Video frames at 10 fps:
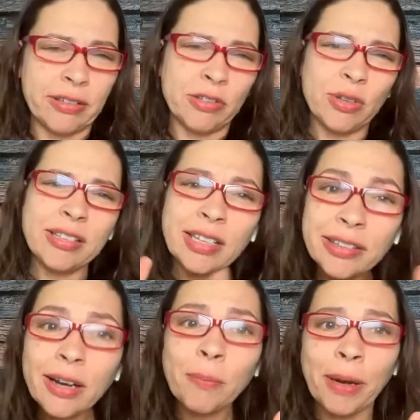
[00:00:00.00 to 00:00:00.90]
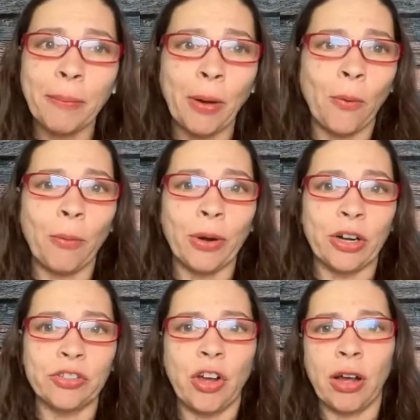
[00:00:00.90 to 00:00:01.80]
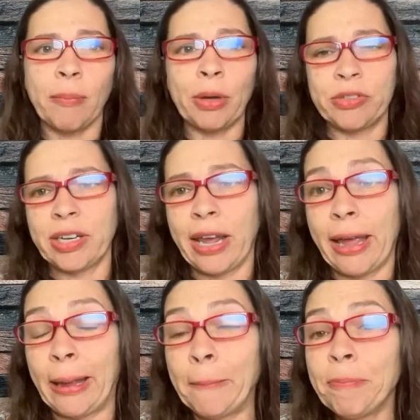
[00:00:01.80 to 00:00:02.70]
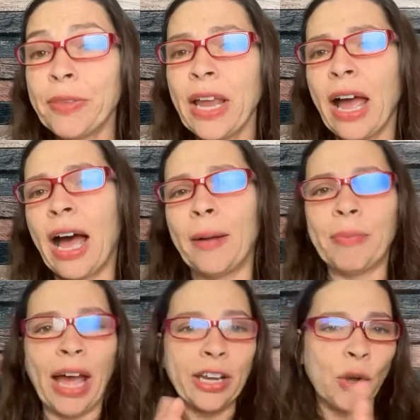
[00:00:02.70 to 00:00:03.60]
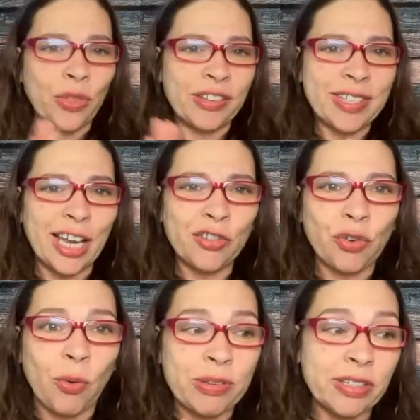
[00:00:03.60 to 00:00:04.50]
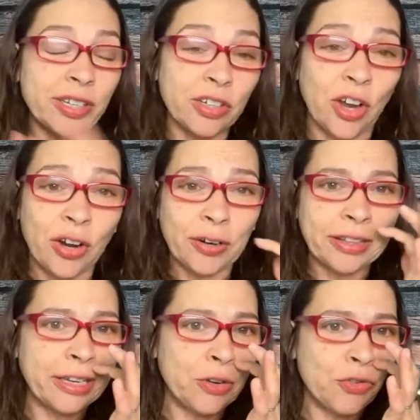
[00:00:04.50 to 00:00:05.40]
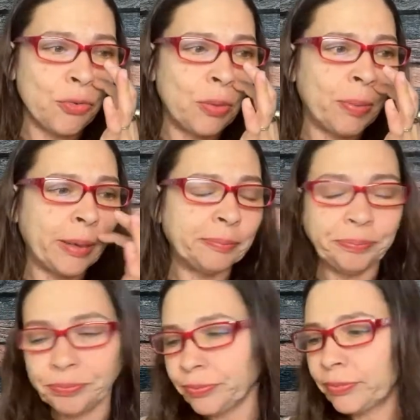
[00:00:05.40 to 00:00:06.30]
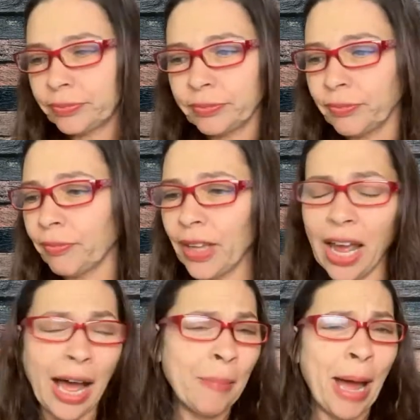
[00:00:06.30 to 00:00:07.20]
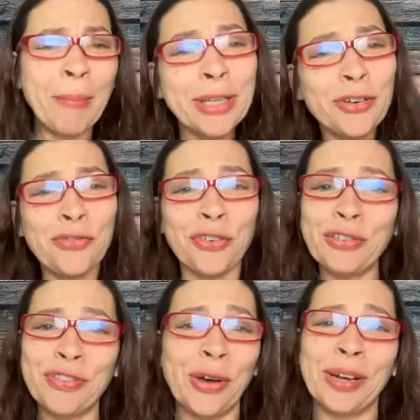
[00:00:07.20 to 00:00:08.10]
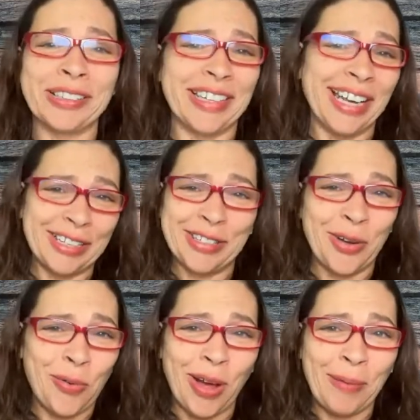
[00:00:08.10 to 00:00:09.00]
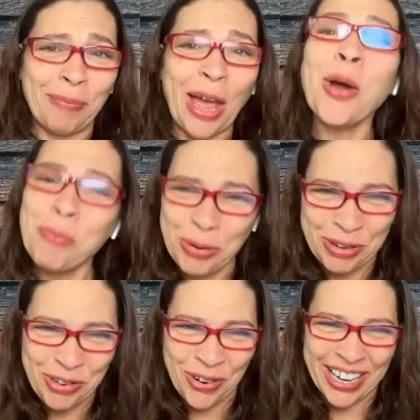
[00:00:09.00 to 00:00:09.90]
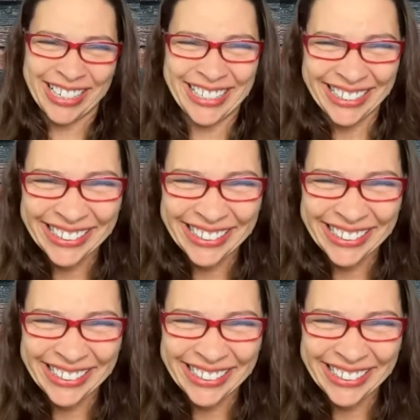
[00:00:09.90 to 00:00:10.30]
And so that's a little bit about what we're going to talk about today. I know this intro was a little longer than usual, but I'm a little free flowing today. So I hope you enjoy it.